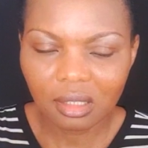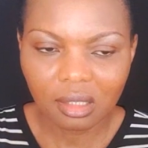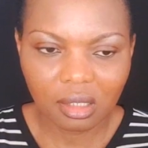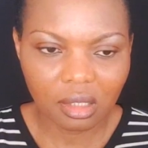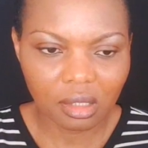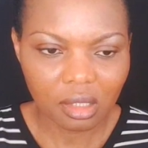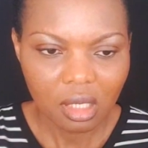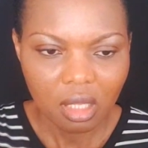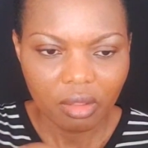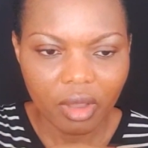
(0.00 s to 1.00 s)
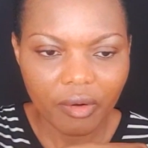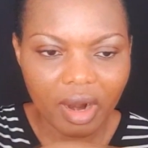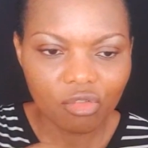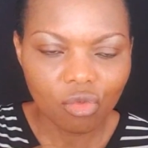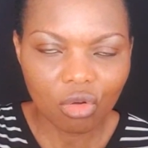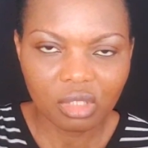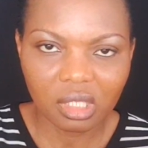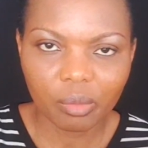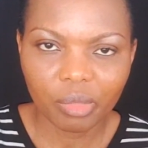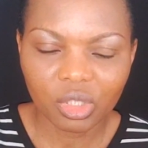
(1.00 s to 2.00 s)
these things, there are rods
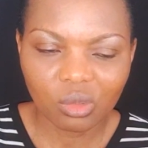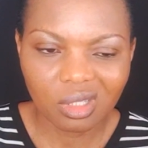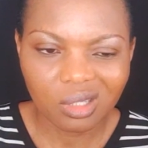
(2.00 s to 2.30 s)
in between.